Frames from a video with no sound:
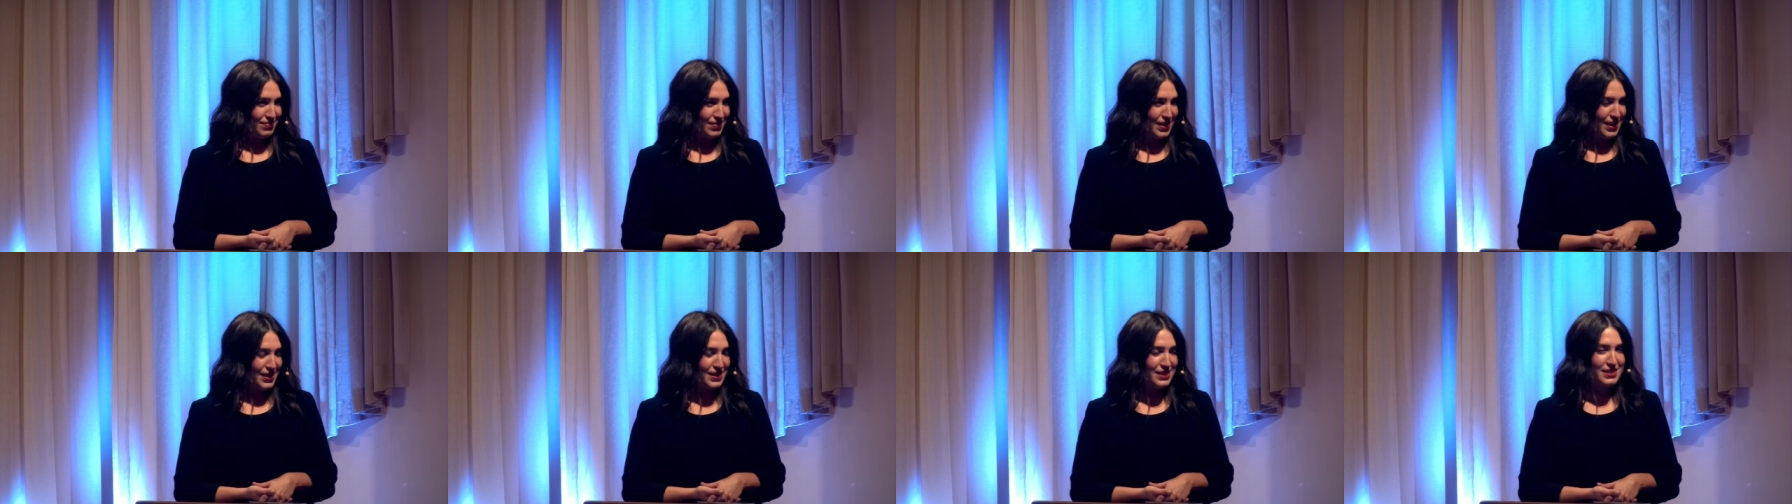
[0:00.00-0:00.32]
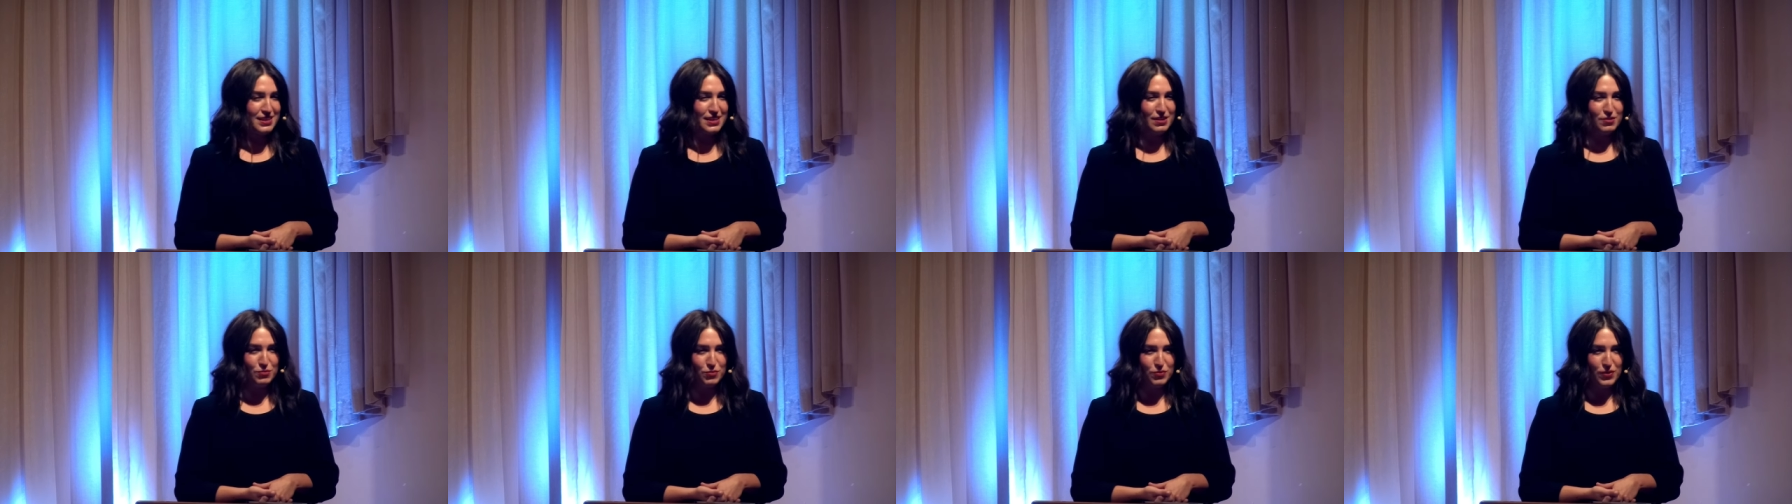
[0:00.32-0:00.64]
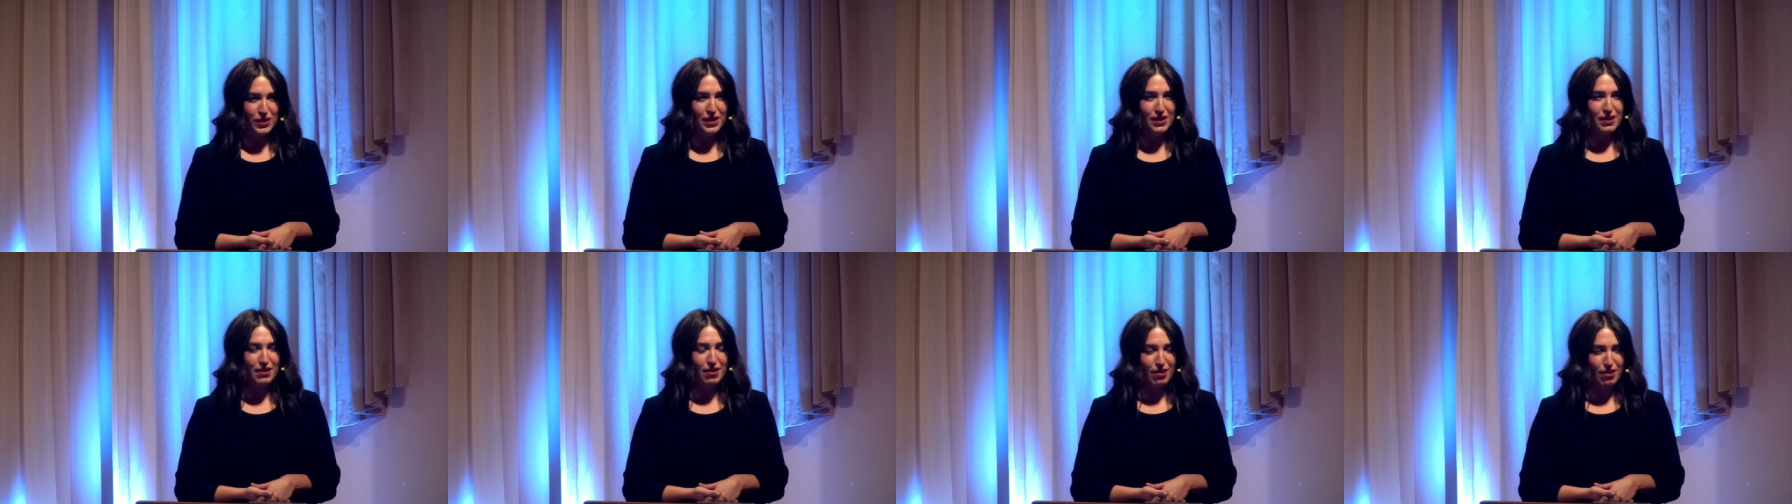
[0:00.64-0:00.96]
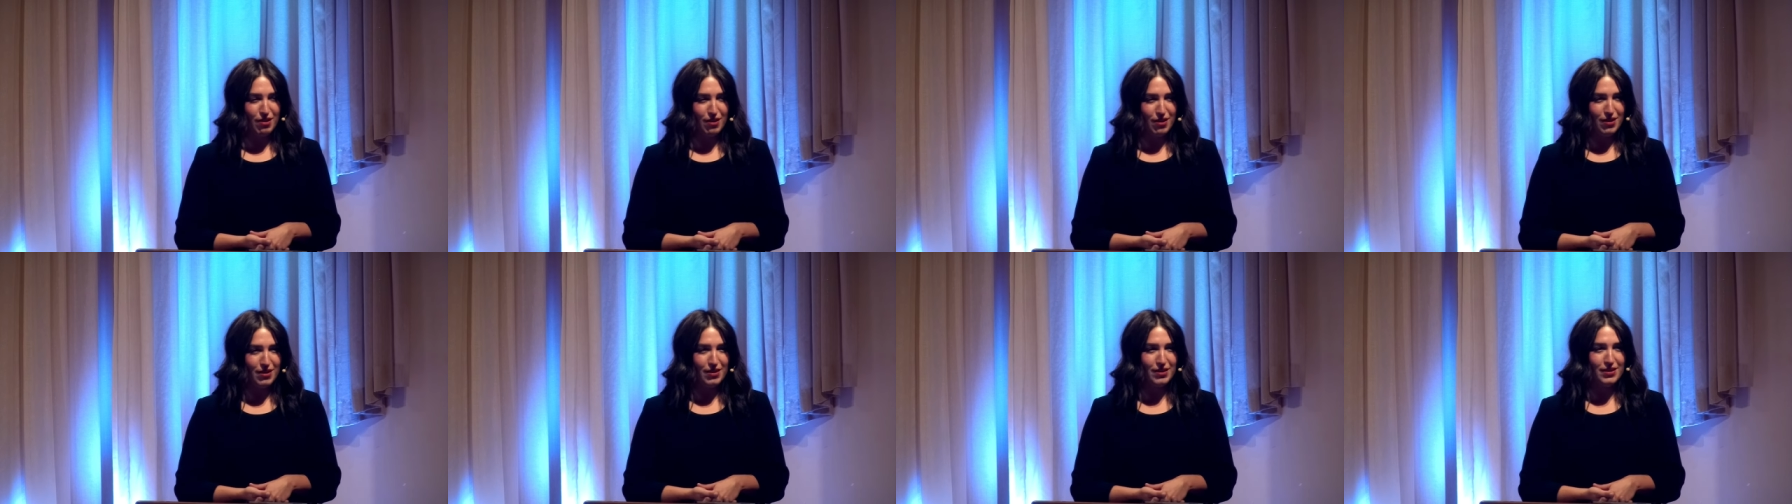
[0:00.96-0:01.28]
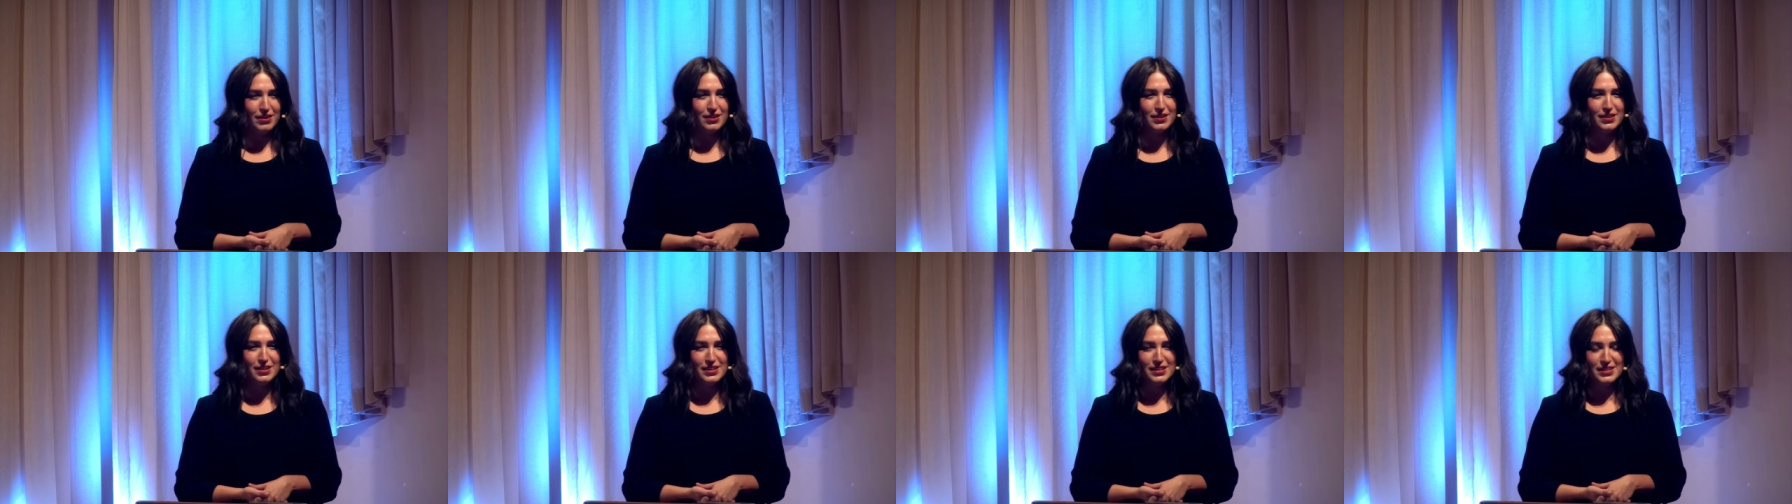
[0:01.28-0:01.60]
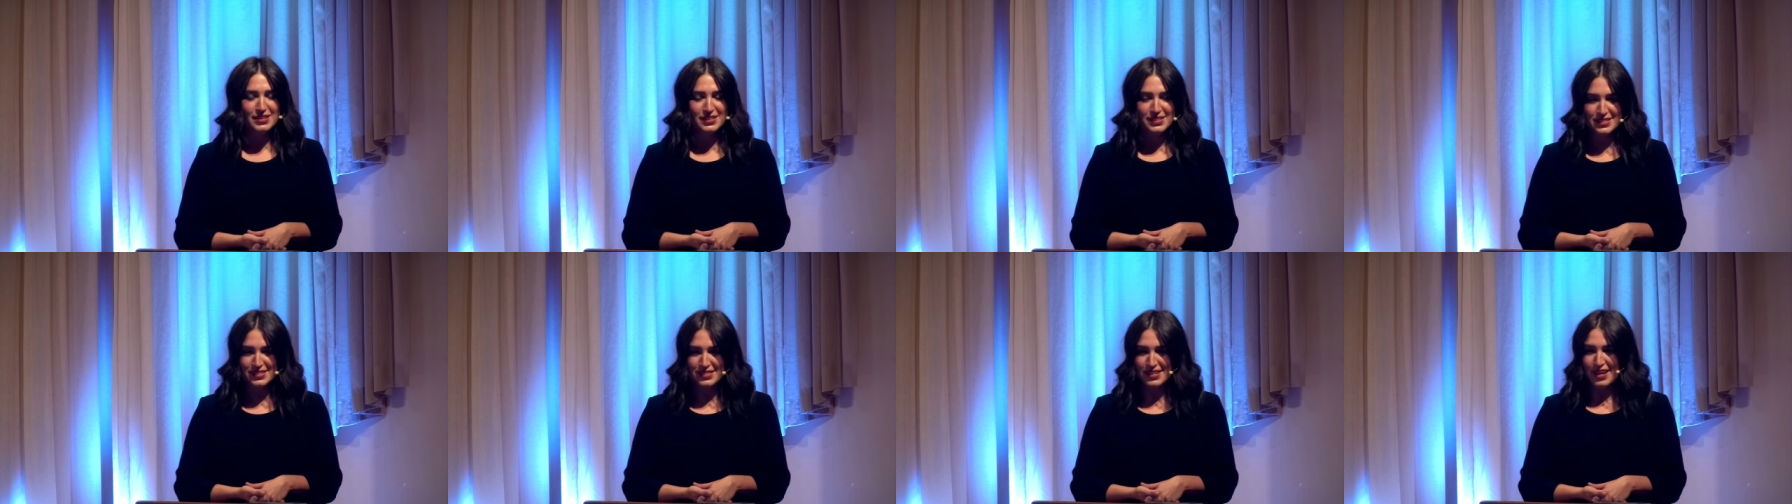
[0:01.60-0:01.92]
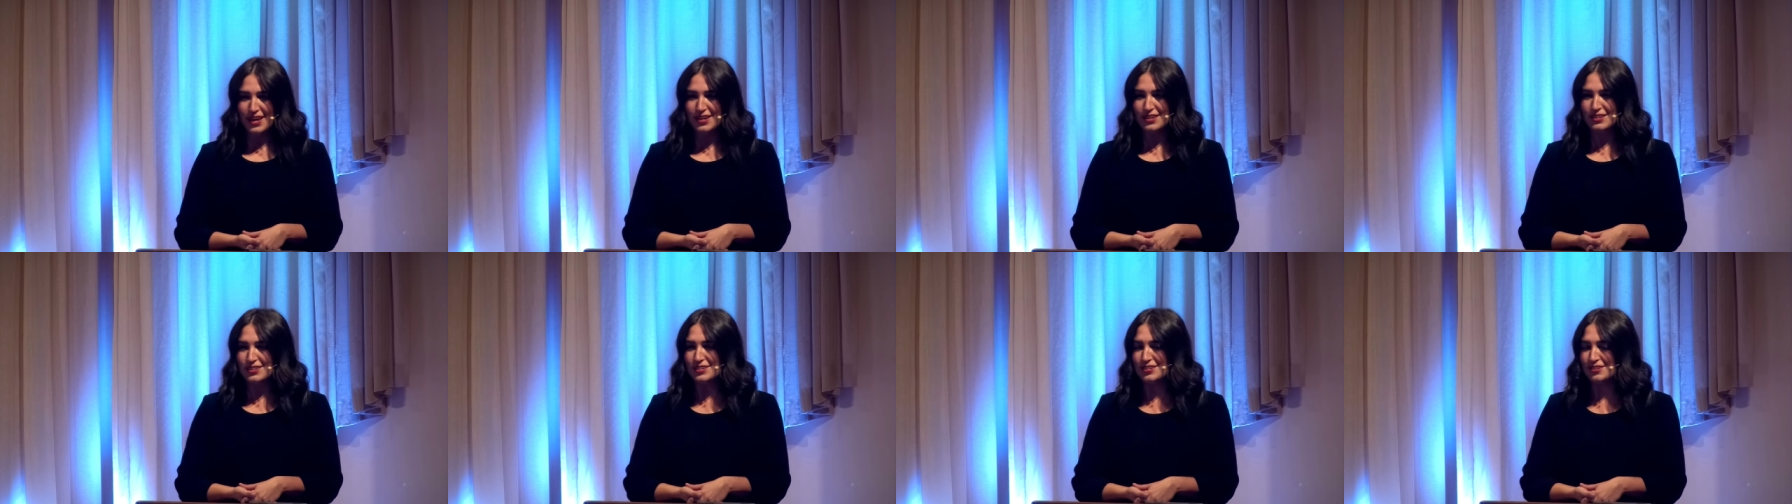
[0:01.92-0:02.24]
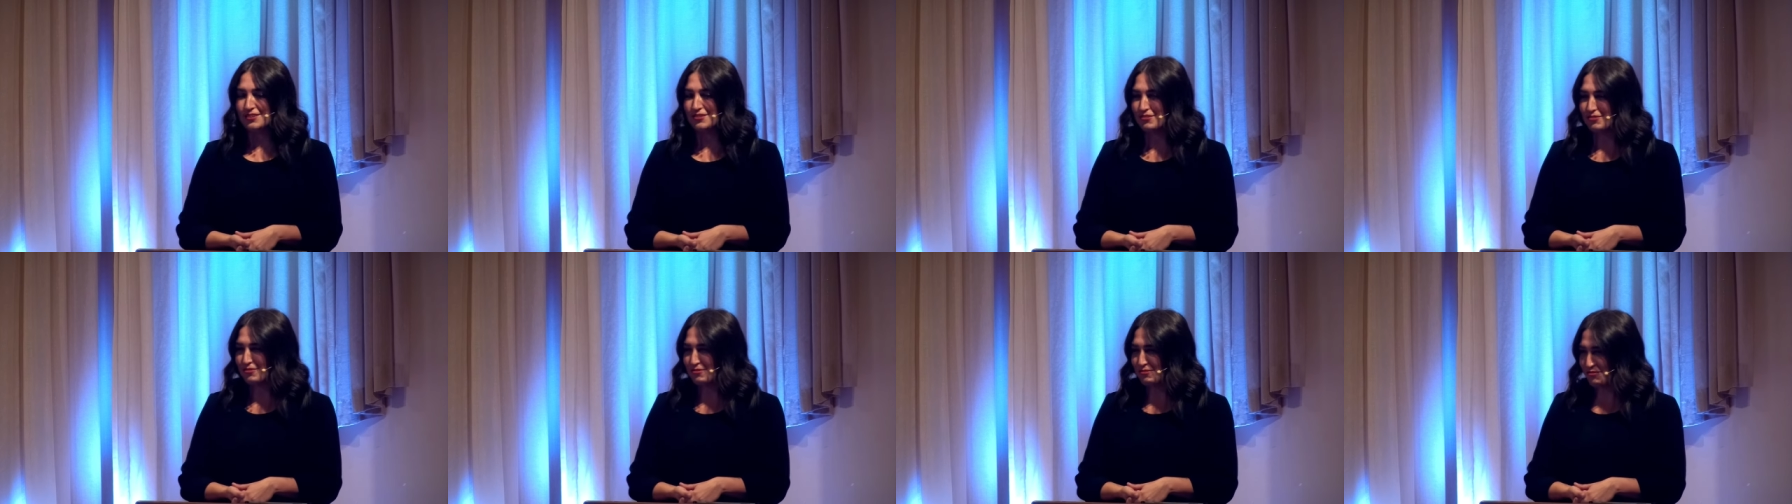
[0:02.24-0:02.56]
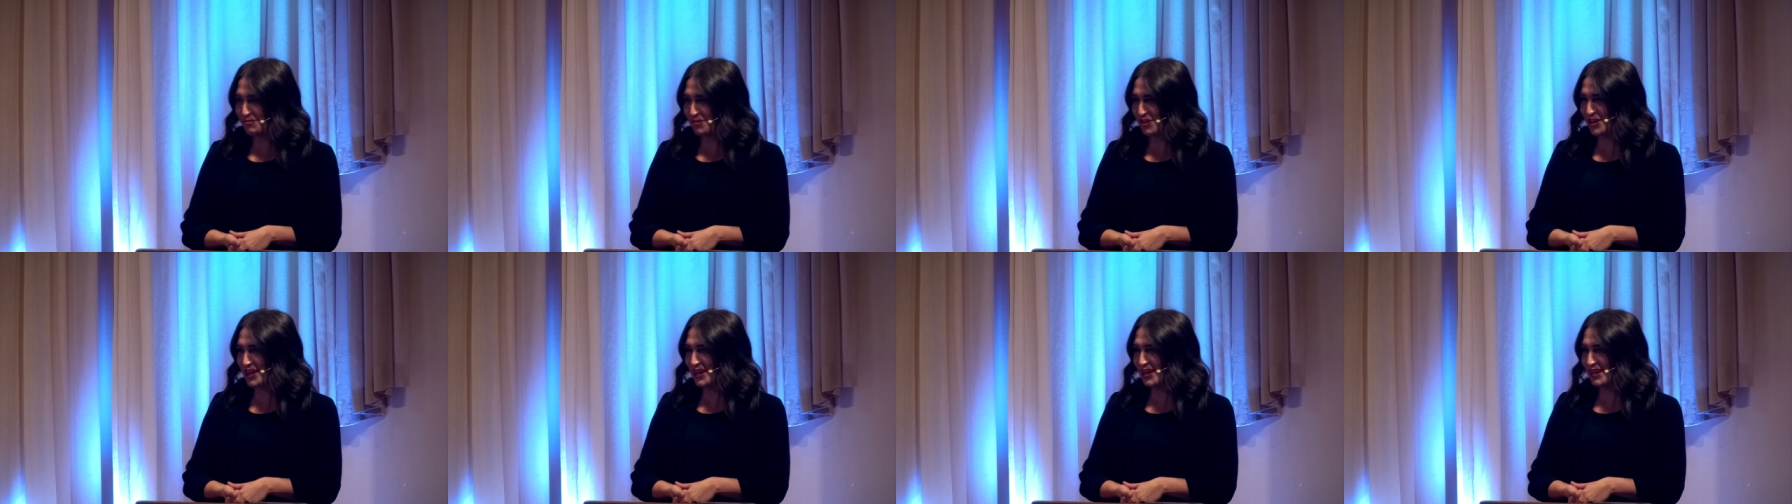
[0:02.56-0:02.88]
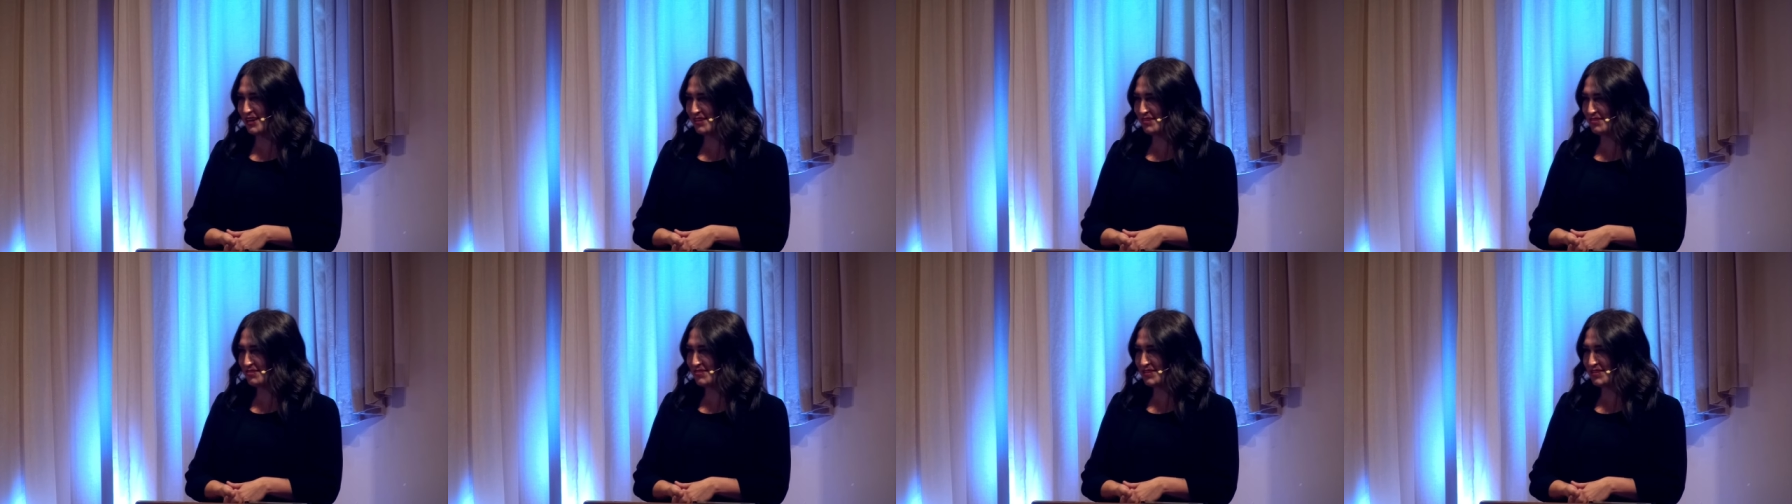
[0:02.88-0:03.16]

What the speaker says: and that we are set free.